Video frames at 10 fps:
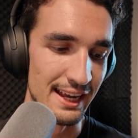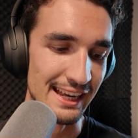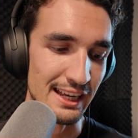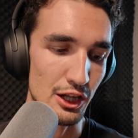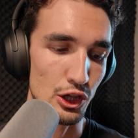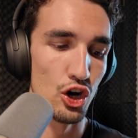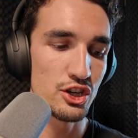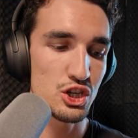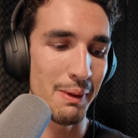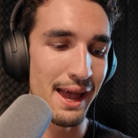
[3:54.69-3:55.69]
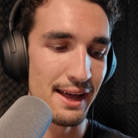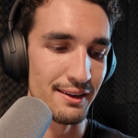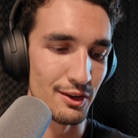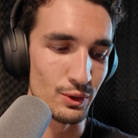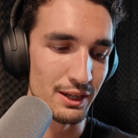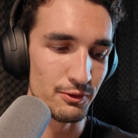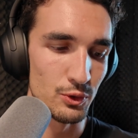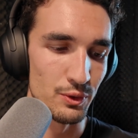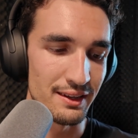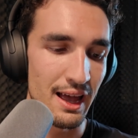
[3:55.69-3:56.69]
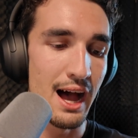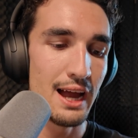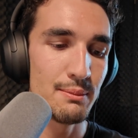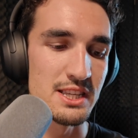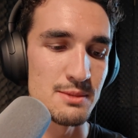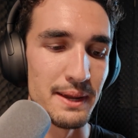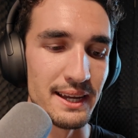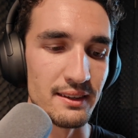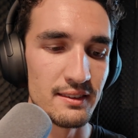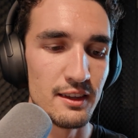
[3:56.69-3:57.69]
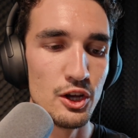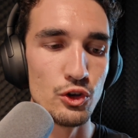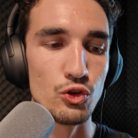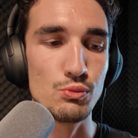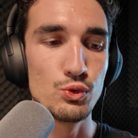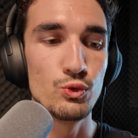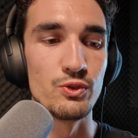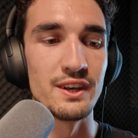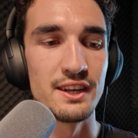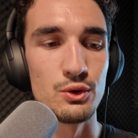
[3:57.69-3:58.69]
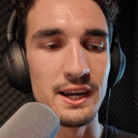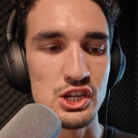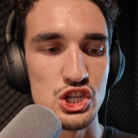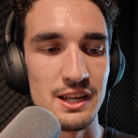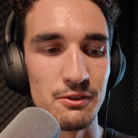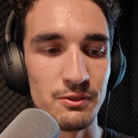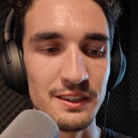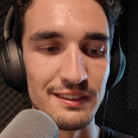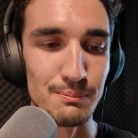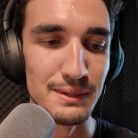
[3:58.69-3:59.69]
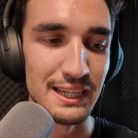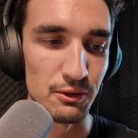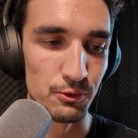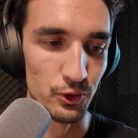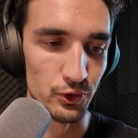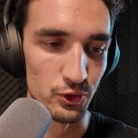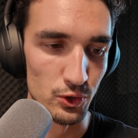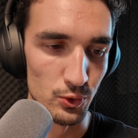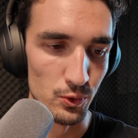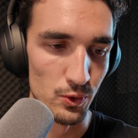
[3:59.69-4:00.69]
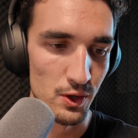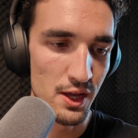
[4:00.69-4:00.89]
a launchpad to give you the time and space to move in a direction that feels meaningful to you.